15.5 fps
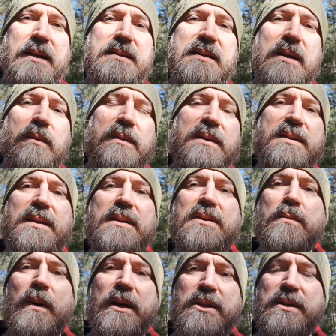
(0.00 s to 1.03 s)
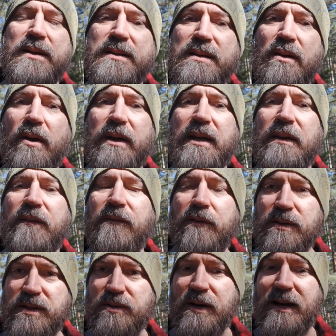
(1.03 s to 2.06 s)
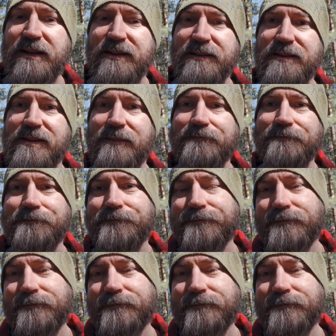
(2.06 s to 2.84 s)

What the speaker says: and see what the situation is like for Australians.